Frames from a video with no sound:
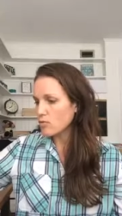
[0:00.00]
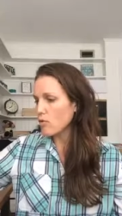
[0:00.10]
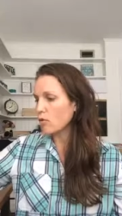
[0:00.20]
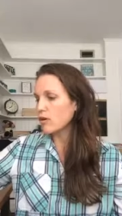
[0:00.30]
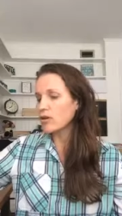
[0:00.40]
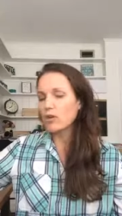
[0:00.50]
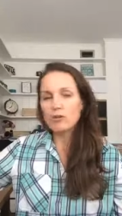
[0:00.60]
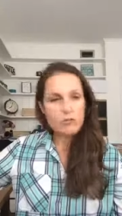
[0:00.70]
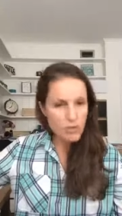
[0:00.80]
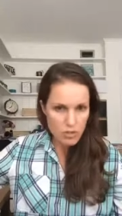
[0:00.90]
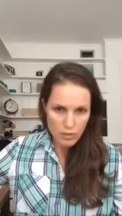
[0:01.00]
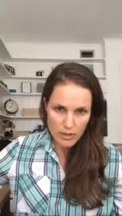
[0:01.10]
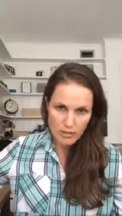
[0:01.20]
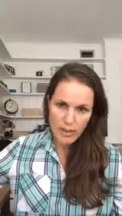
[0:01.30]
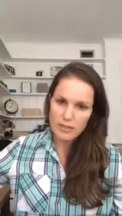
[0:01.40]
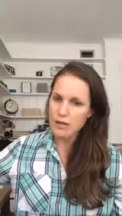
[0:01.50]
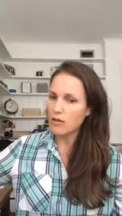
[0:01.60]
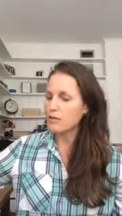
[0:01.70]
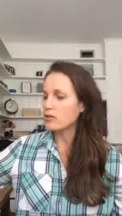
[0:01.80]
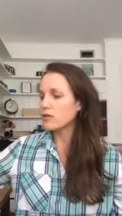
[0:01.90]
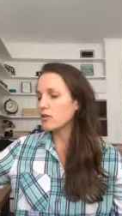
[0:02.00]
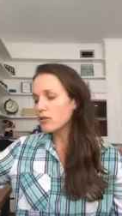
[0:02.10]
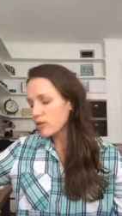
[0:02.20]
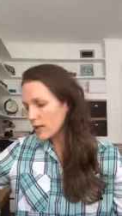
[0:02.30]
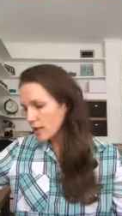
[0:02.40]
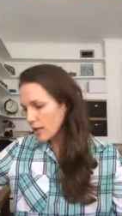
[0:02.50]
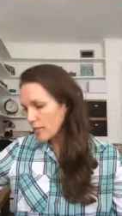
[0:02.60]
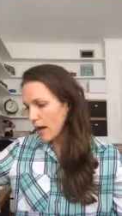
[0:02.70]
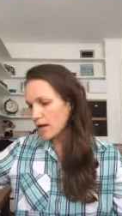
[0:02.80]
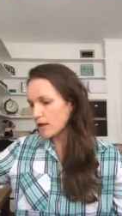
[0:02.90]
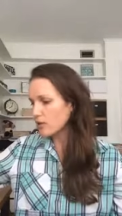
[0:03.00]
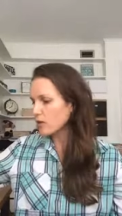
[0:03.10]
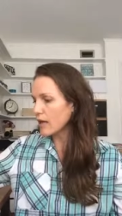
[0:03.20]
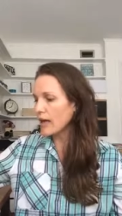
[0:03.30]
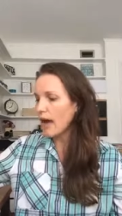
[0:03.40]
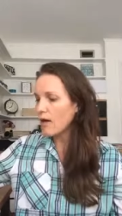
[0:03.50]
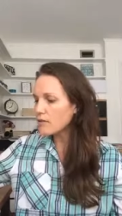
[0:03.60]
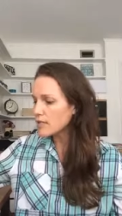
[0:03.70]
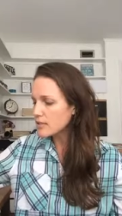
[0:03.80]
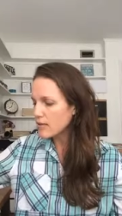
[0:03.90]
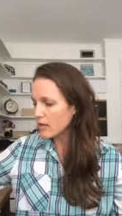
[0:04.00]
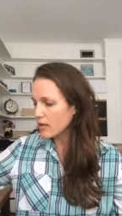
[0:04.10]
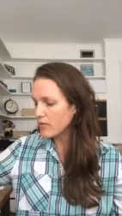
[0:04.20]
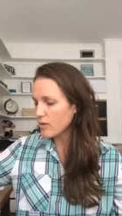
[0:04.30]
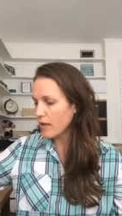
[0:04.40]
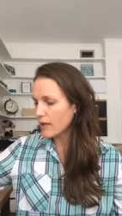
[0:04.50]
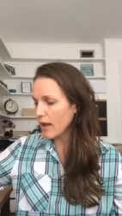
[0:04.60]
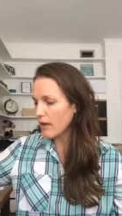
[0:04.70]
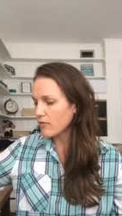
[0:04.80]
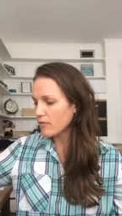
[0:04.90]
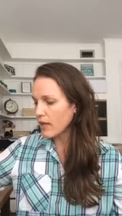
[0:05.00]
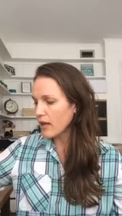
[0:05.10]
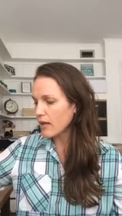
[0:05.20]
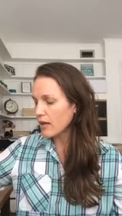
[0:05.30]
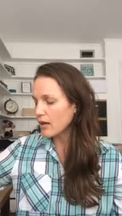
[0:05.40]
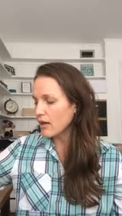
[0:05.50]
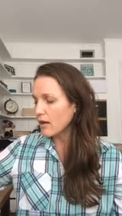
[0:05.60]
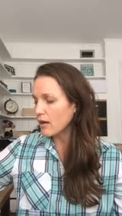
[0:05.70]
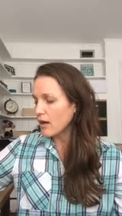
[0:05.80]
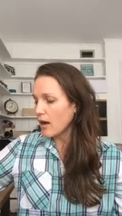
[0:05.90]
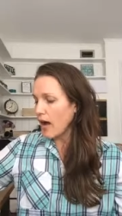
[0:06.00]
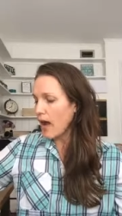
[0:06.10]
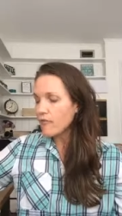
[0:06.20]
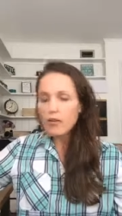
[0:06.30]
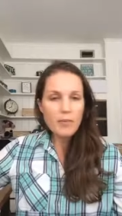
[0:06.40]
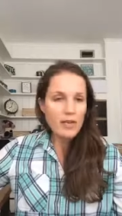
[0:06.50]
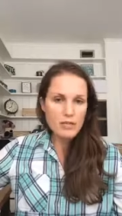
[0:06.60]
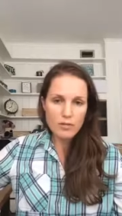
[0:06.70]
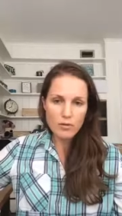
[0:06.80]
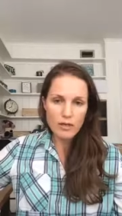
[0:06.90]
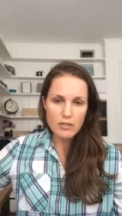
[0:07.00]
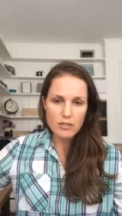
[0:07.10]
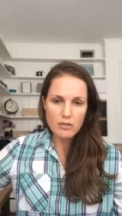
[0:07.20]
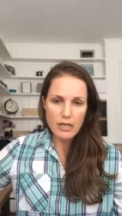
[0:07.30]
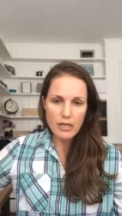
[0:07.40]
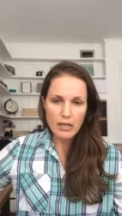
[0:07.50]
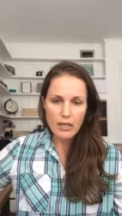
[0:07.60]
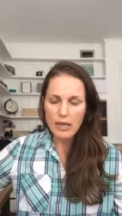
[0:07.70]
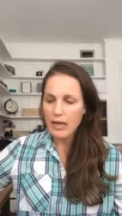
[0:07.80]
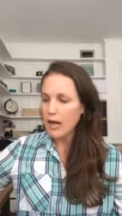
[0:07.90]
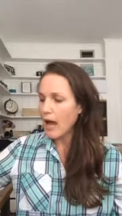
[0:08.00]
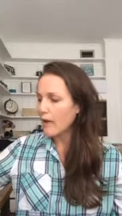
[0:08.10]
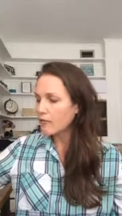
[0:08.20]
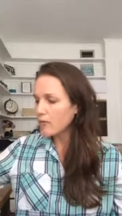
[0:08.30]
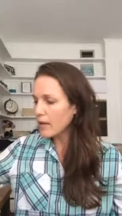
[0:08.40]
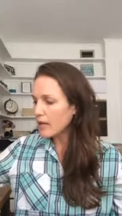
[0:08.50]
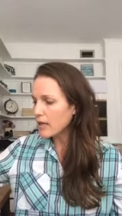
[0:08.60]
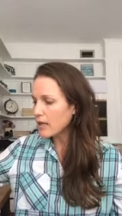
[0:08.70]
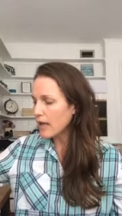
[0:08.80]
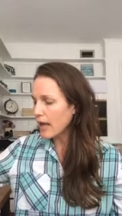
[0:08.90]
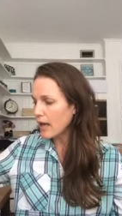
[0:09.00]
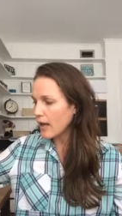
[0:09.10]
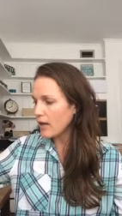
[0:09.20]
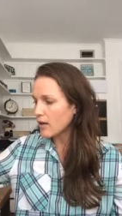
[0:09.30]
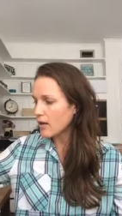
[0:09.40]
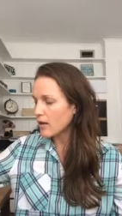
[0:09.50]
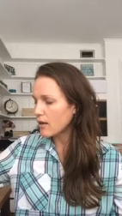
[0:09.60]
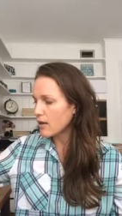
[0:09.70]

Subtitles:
or you just joined direct sales or you're thinking about it and you're like, how is this even going to fit my life? Like, everybody's story is unique and everybody can,